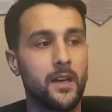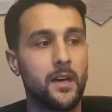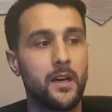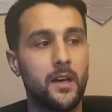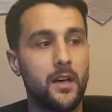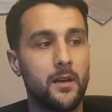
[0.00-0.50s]

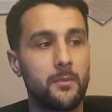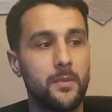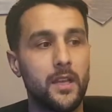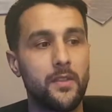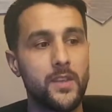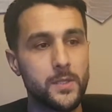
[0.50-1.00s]
Um,
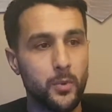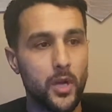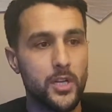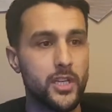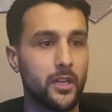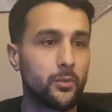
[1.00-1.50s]
and this
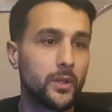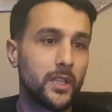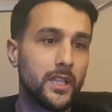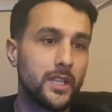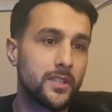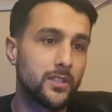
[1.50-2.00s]
project
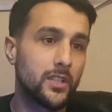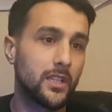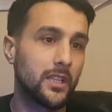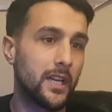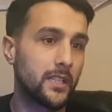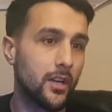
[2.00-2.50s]
really is to
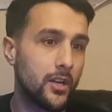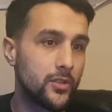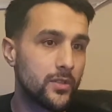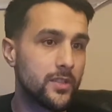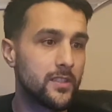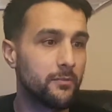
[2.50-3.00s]
collect
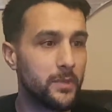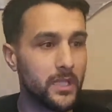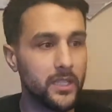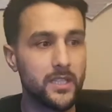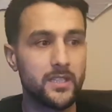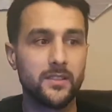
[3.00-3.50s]
hundreds of
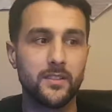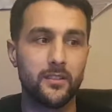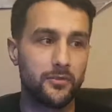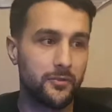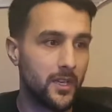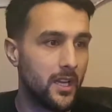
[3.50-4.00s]
millions of,